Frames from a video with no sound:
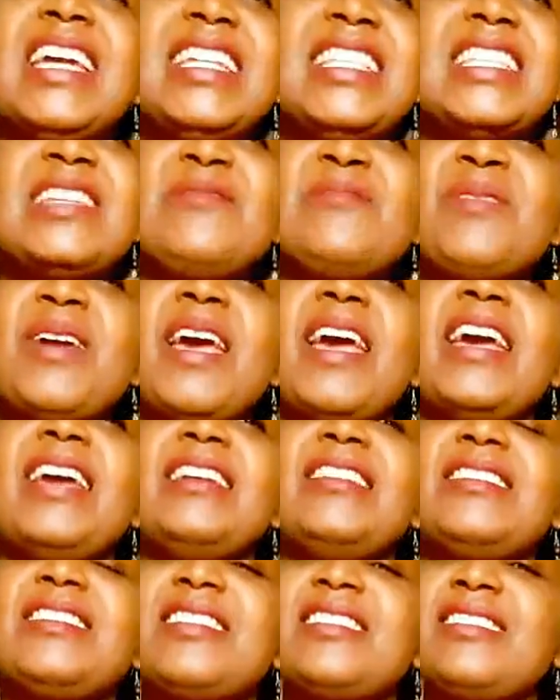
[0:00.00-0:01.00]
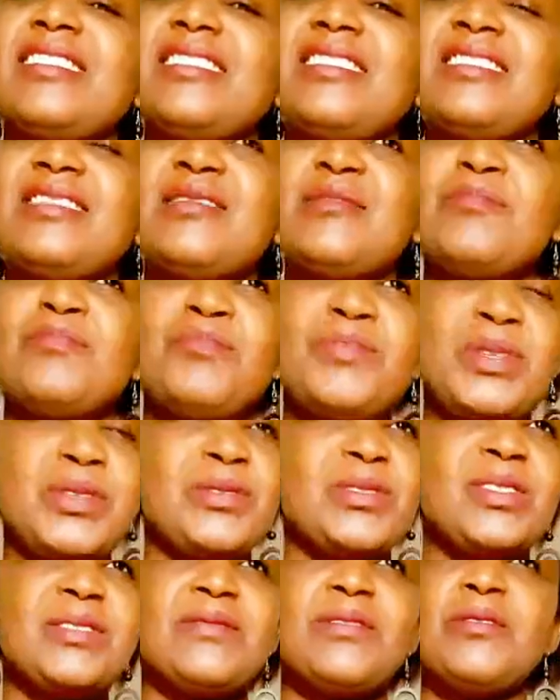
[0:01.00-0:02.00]
intimate
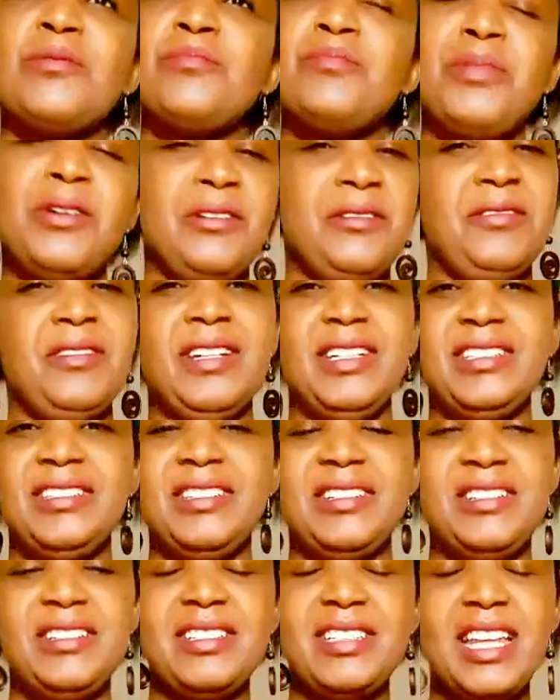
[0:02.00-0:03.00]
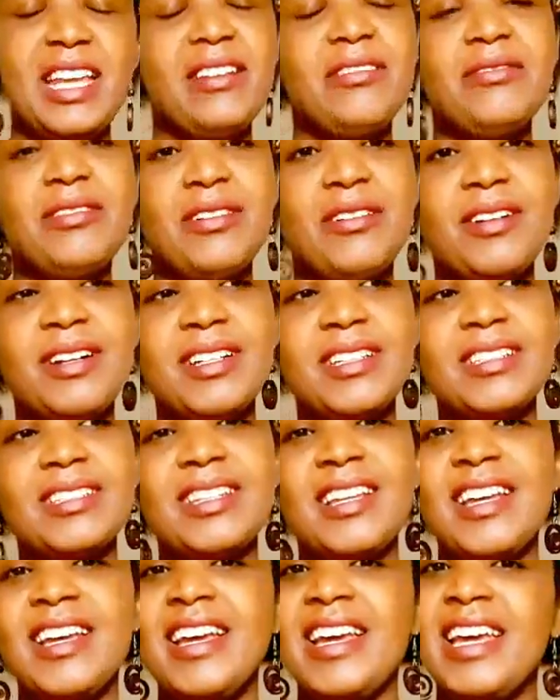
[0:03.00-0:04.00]
beautiful perfect day for us
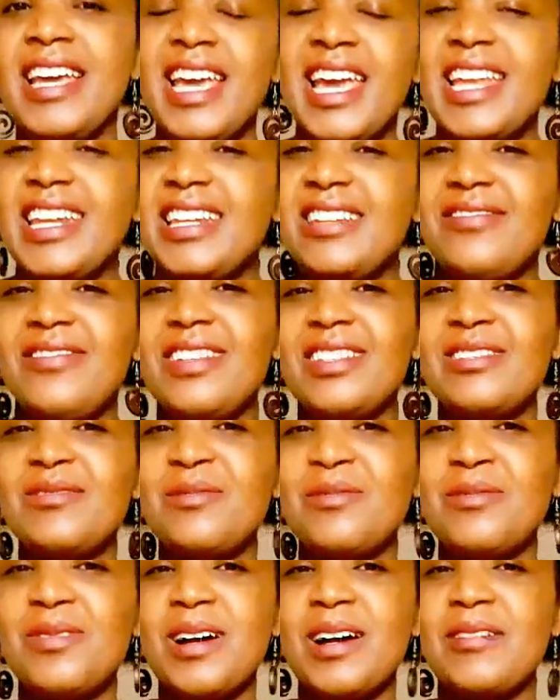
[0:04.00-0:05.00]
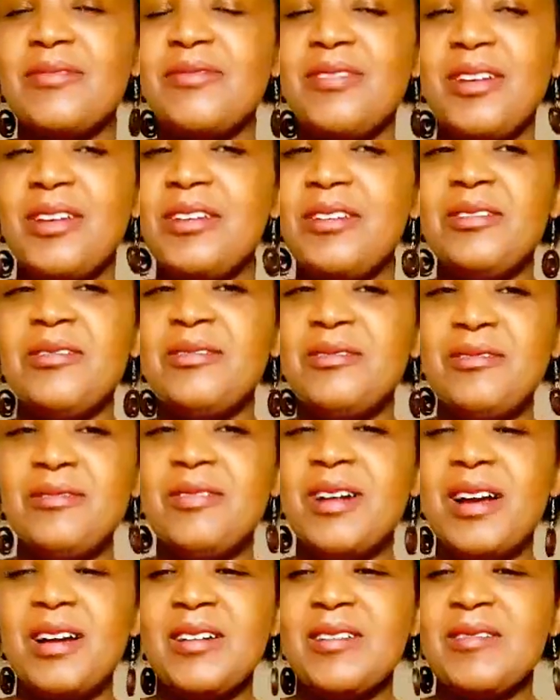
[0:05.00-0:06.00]
and if it were for you
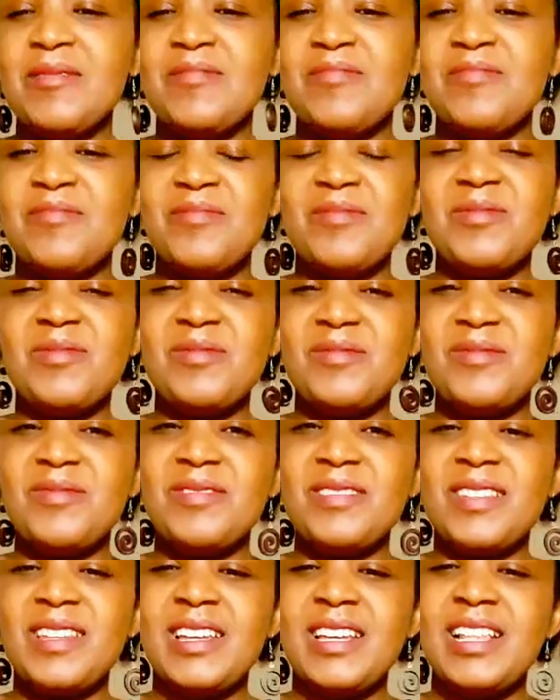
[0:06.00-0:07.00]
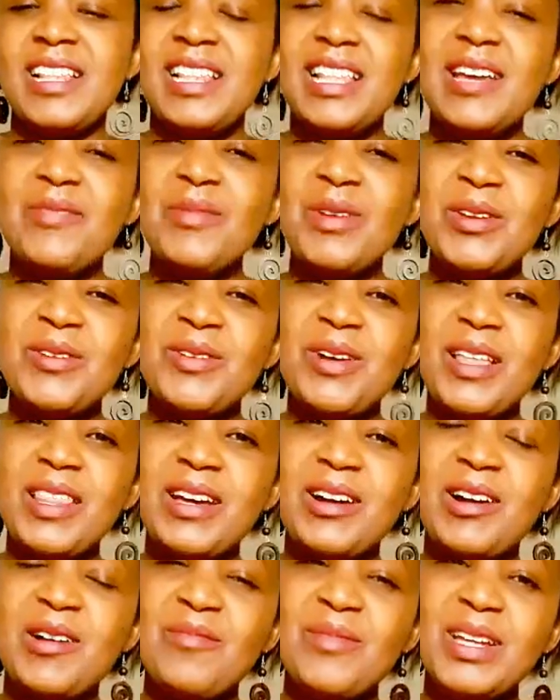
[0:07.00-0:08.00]
um, let me know at
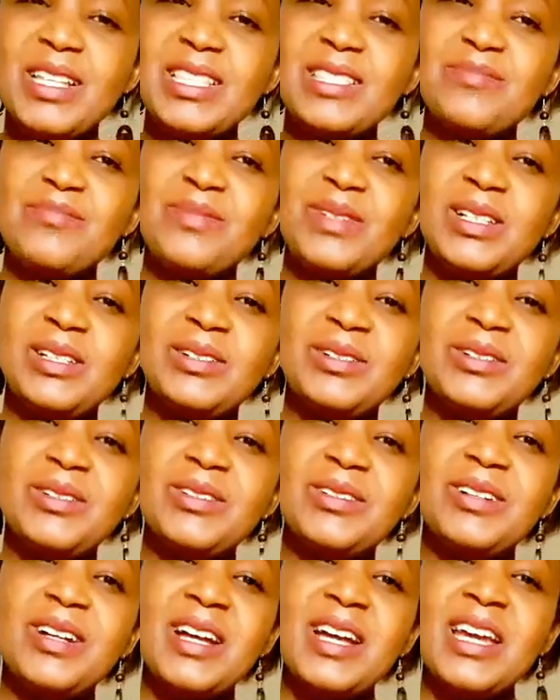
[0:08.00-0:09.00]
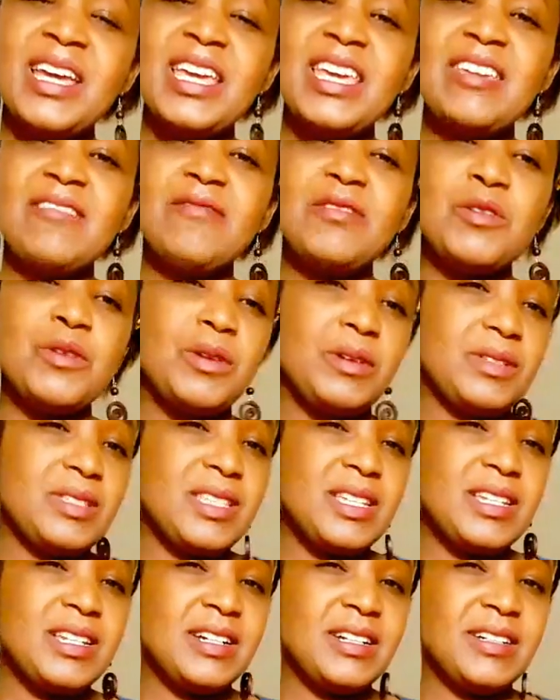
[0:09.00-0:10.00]
the comments below if you
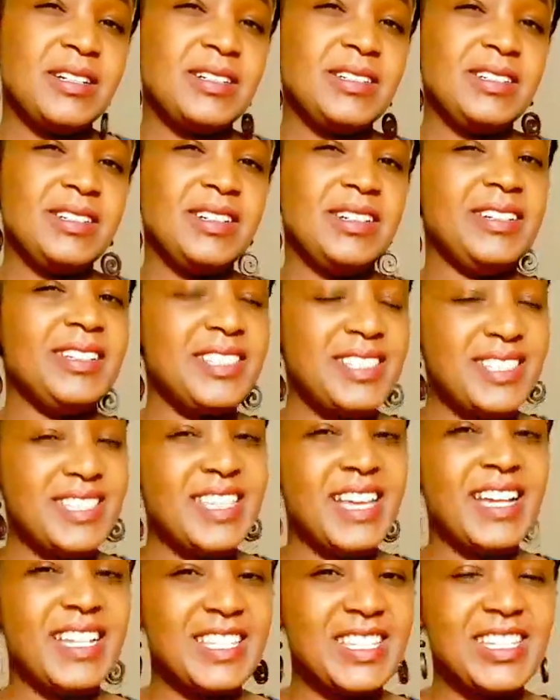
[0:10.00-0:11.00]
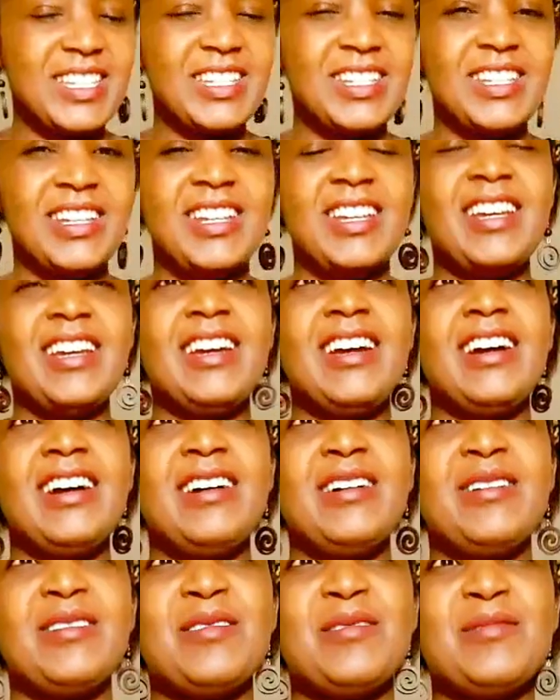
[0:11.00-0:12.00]
consider such
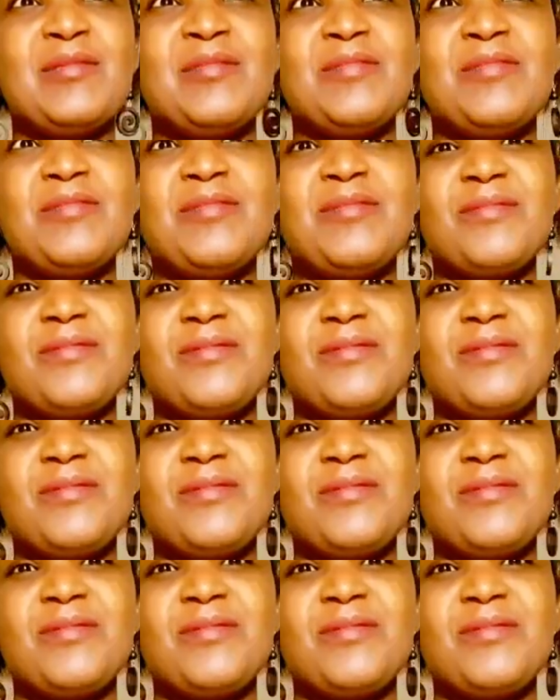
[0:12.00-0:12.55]
um,